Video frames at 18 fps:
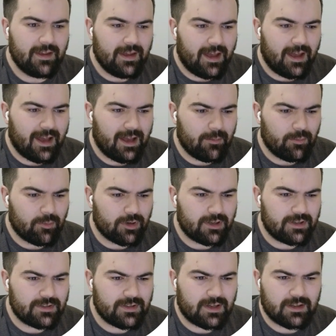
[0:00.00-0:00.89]
We're going to
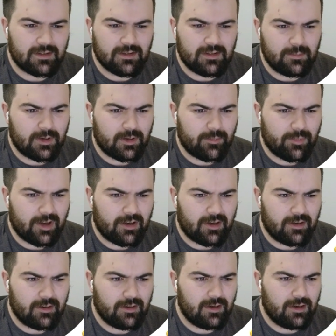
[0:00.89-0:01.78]
talk a little bit about
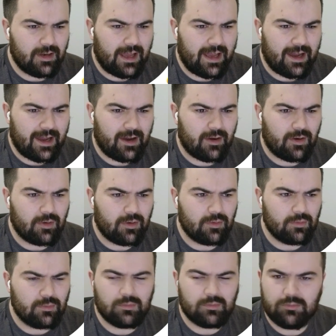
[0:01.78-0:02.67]
how
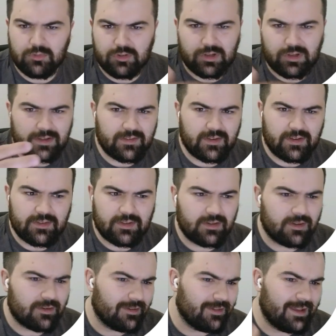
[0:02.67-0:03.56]
translation
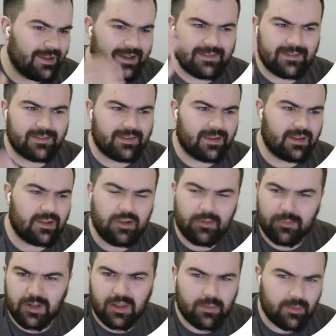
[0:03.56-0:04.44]
currently has this like
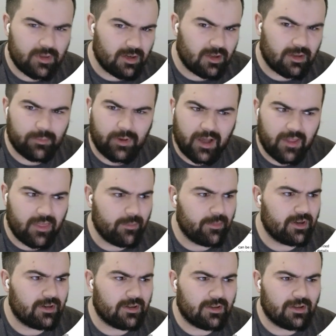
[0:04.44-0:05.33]
human in the middle, bot in the
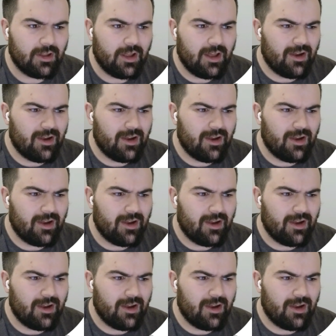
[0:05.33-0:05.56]
middle.